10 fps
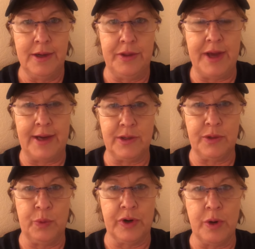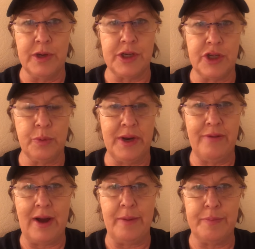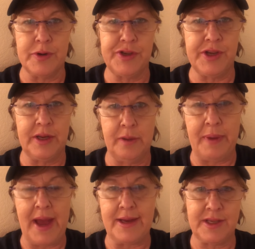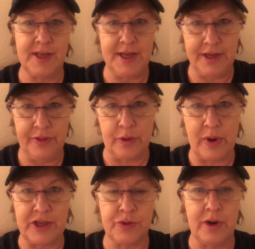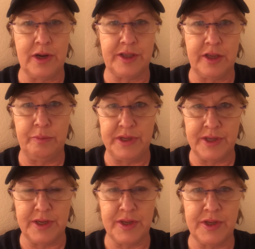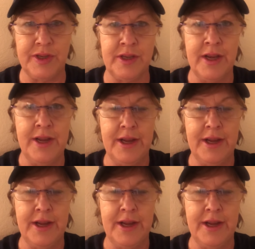that we're going to 25% capacity in the restaurants and businesses,